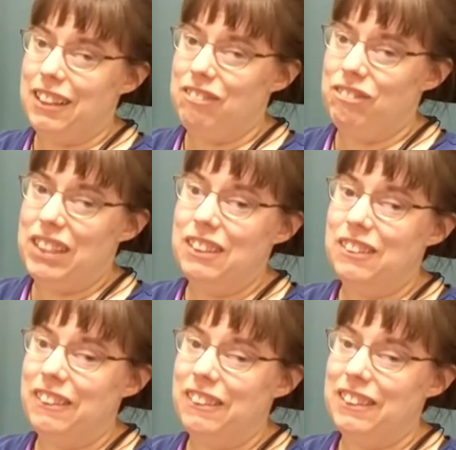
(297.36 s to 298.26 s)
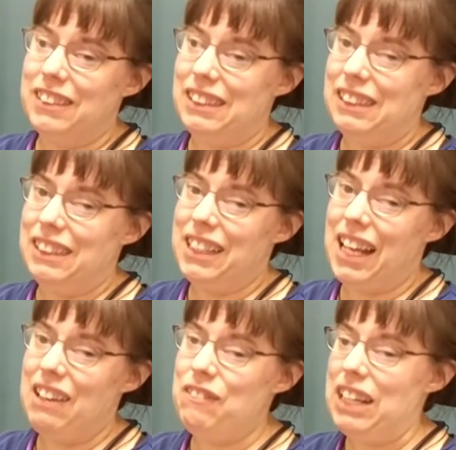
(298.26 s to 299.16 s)
computers and
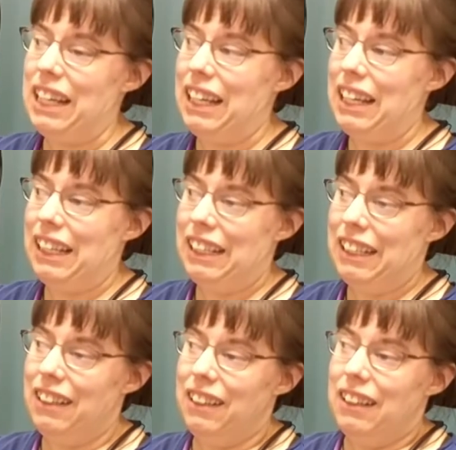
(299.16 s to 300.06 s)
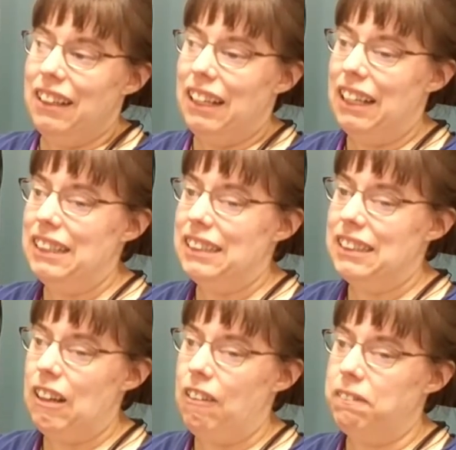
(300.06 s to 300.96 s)
gaming and
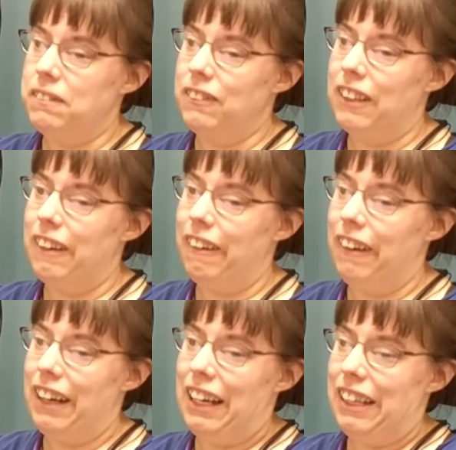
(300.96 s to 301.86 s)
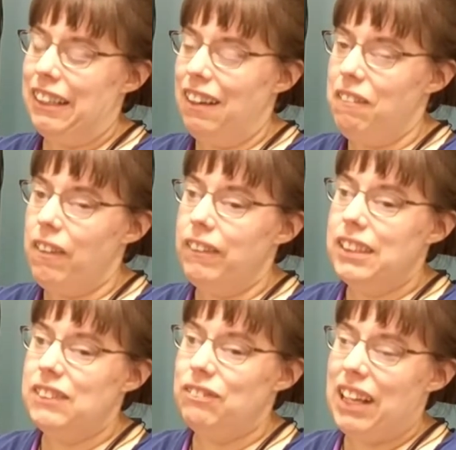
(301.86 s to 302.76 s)
software, and I've
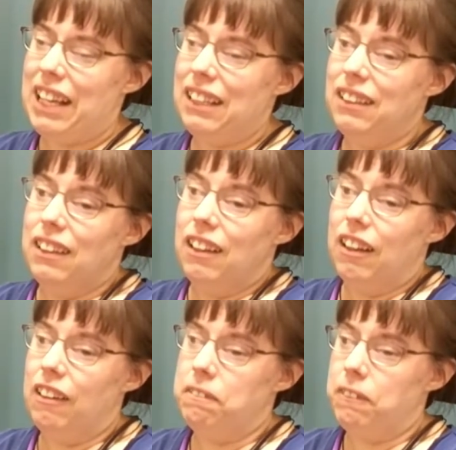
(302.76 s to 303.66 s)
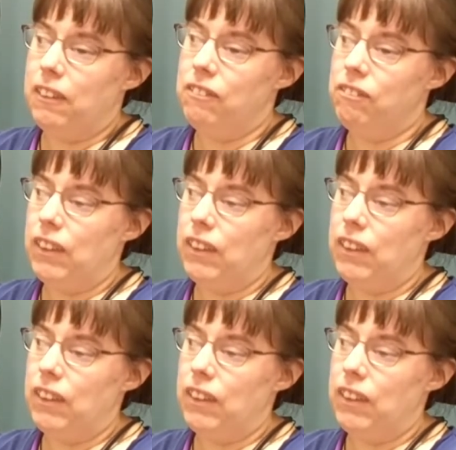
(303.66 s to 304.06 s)
always been a firm